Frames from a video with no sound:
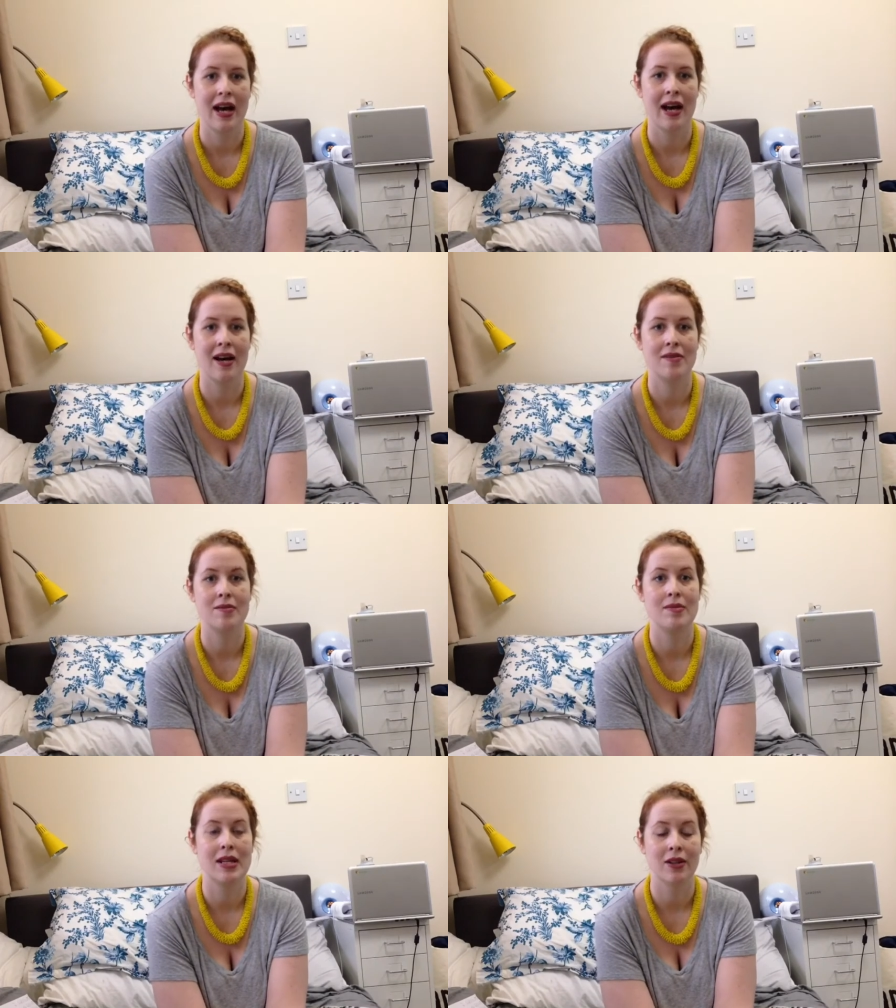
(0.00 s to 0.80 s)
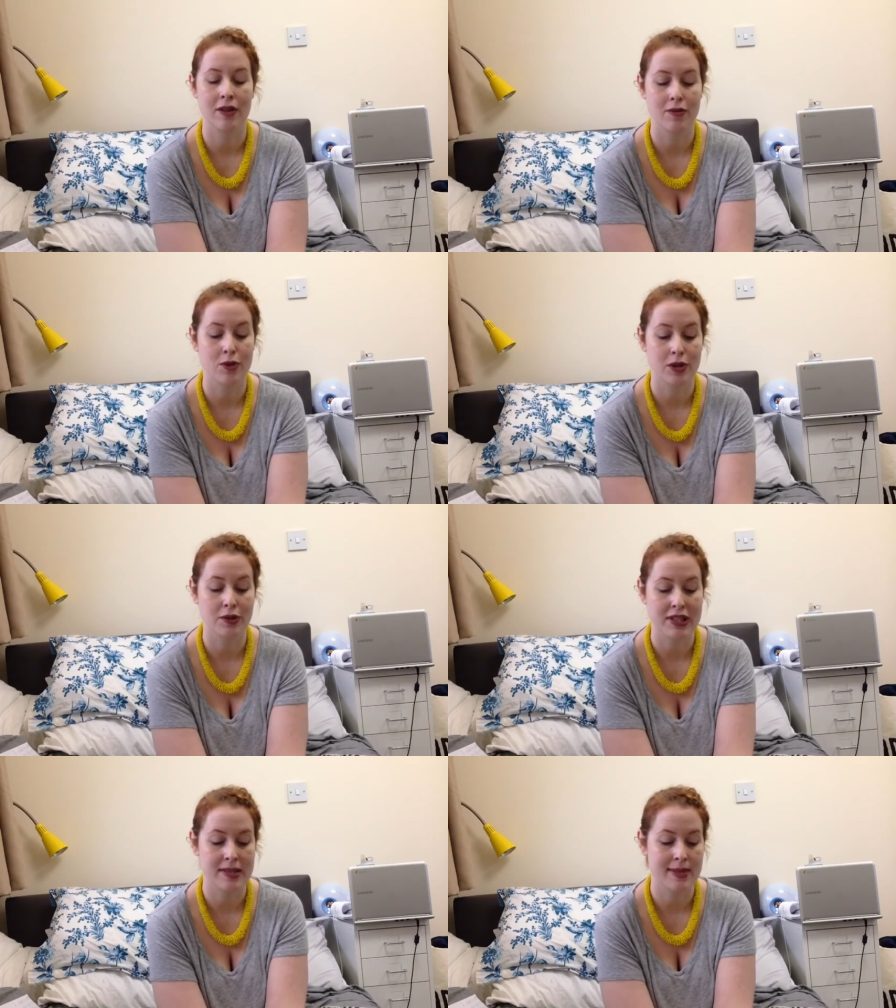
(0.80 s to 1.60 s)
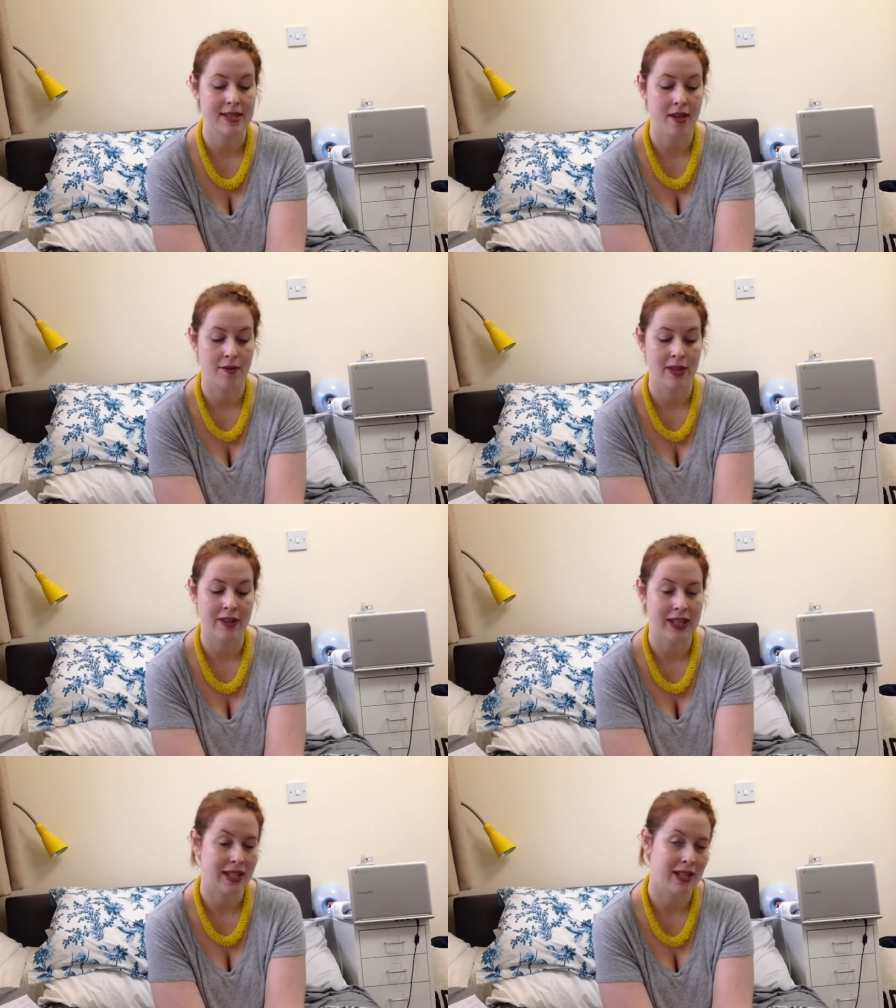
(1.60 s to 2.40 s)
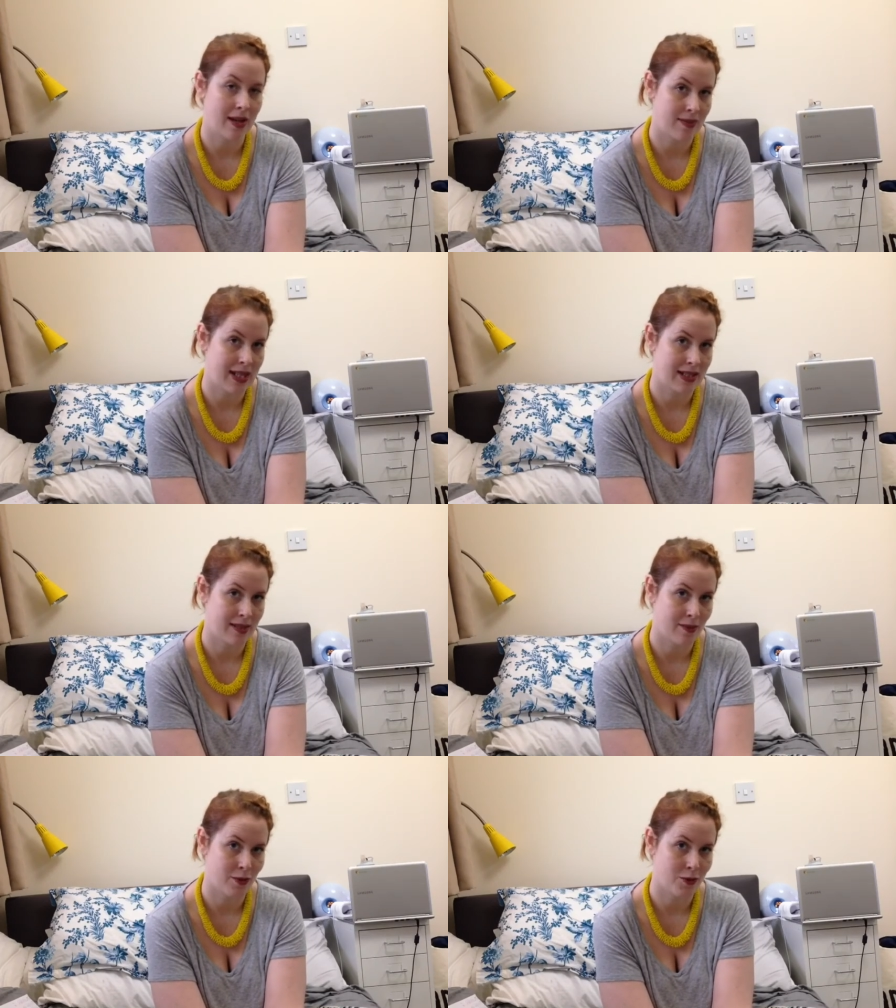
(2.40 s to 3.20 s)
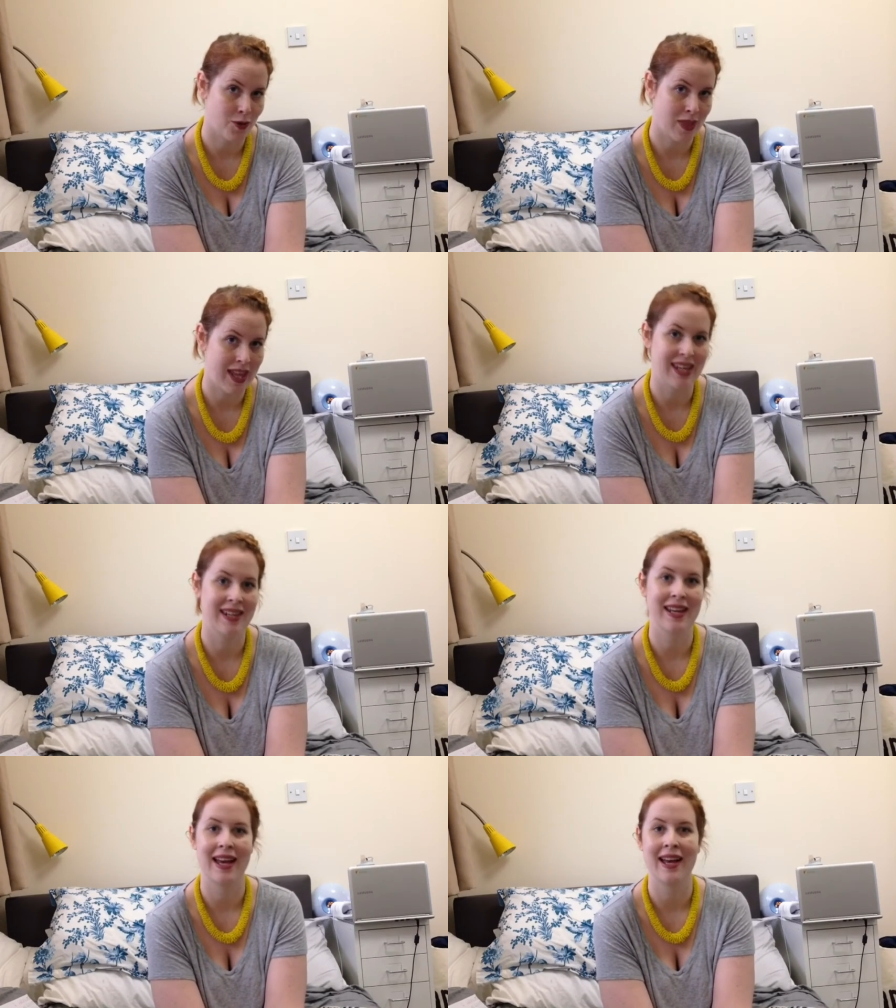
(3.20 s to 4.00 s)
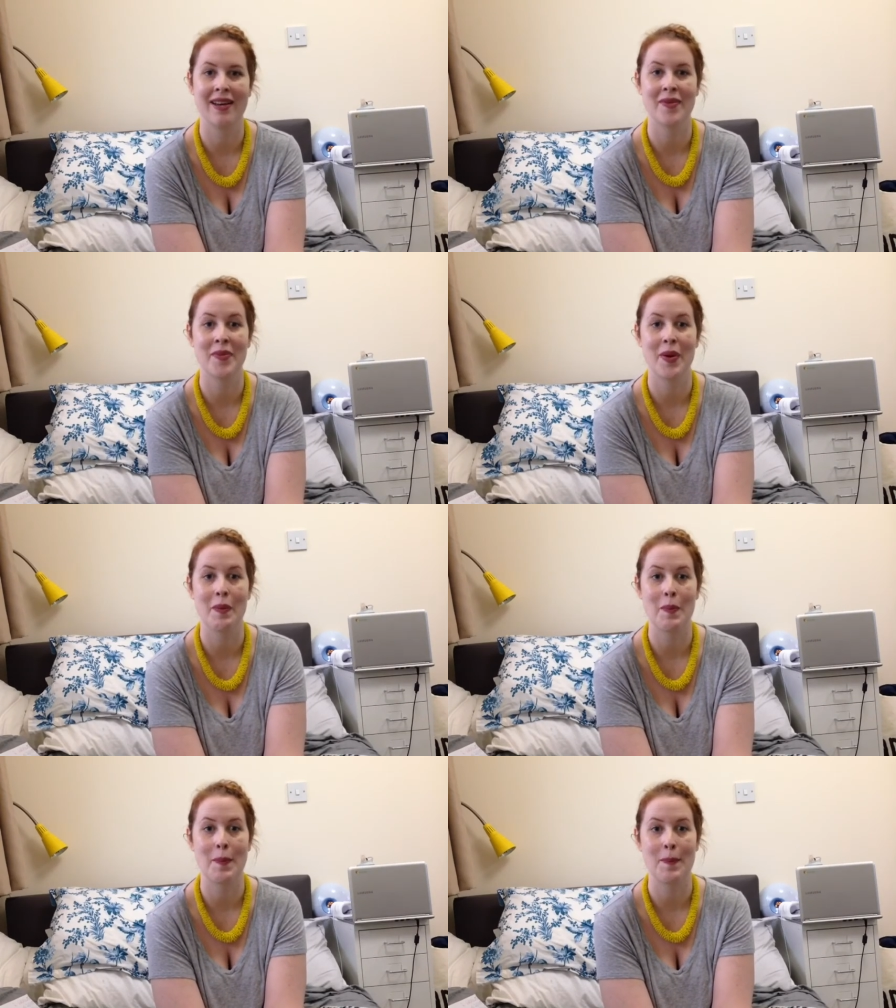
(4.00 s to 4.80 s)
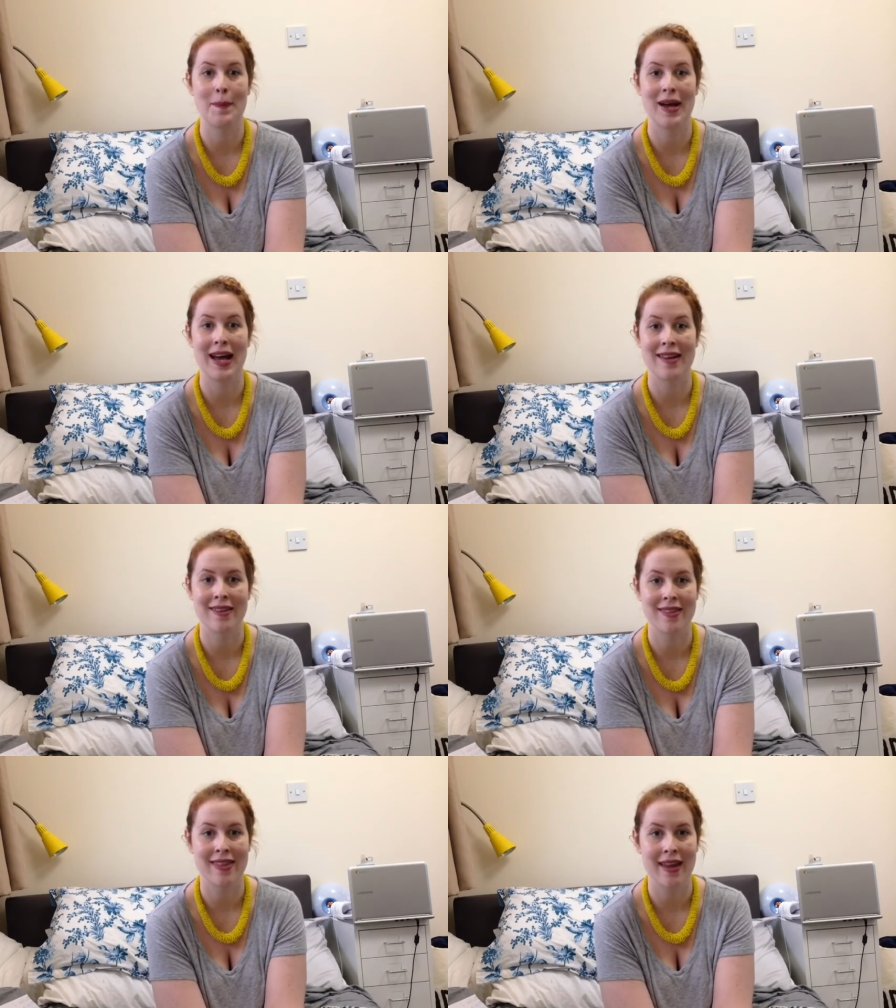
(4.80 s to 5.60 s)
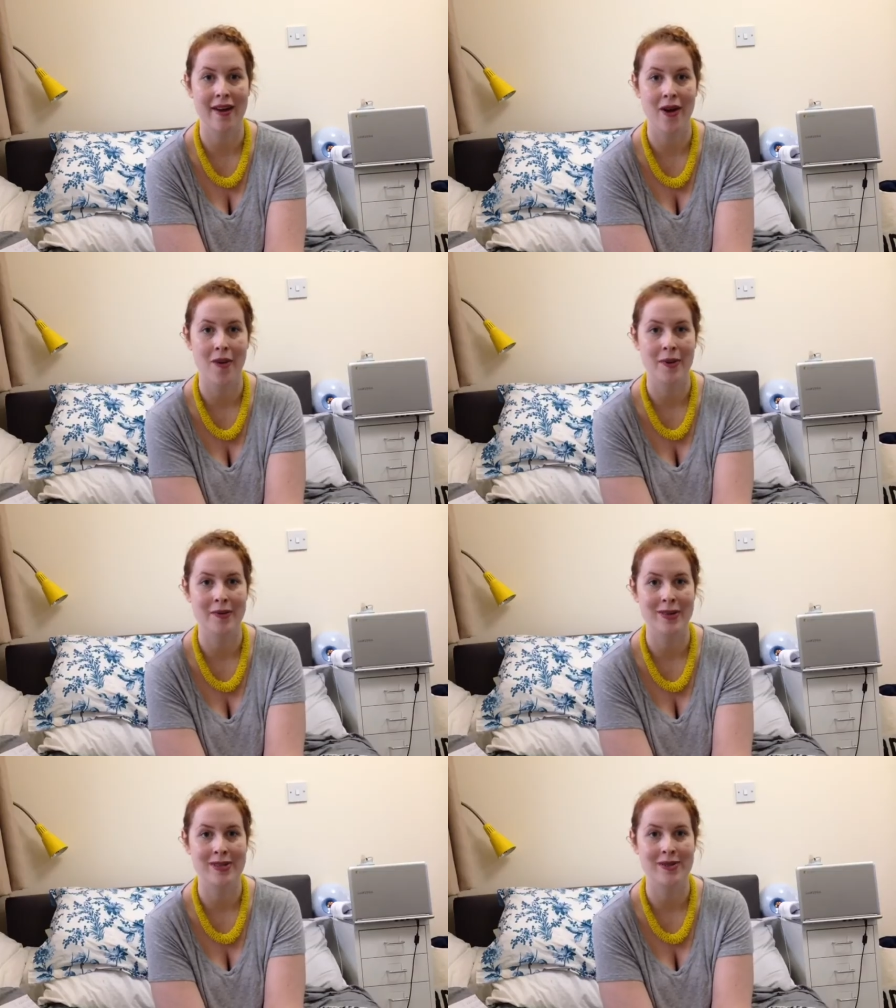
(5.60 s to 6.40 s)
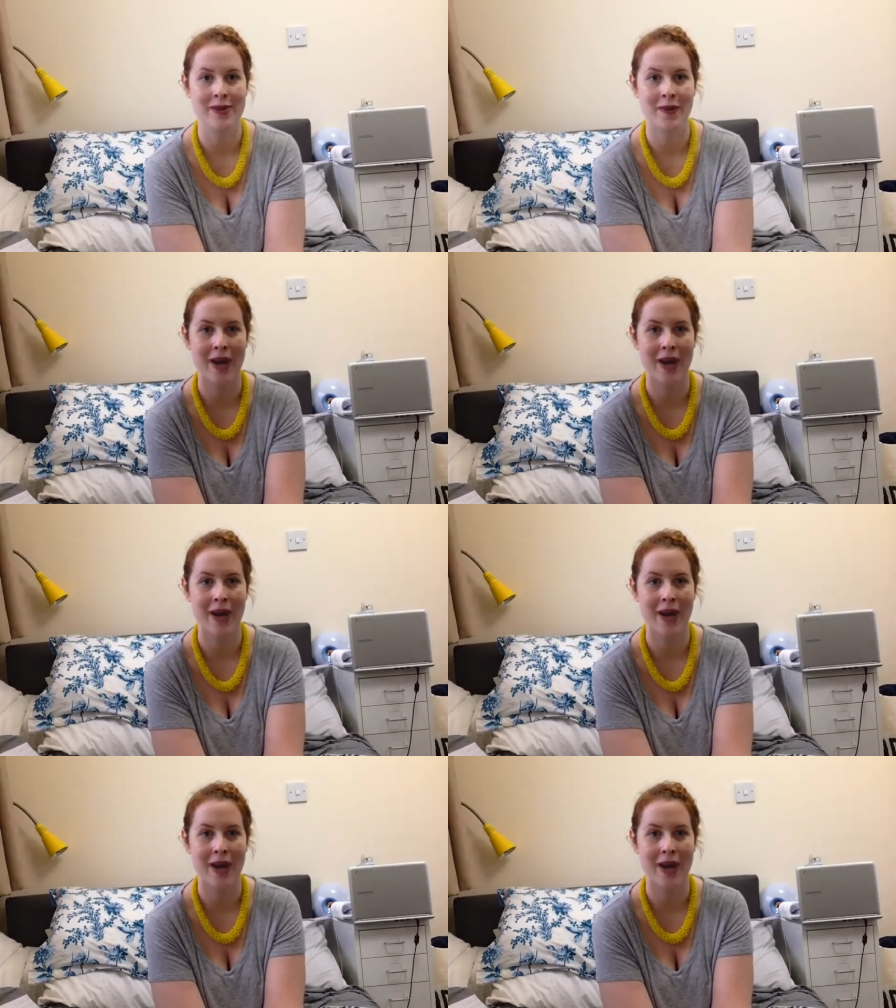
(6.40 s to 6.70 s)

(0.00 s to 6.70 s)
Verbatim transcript: Um, looking forward to Christmas. Hopefully I'll get an update in before then. Um, but other than that, I hope everyone's doing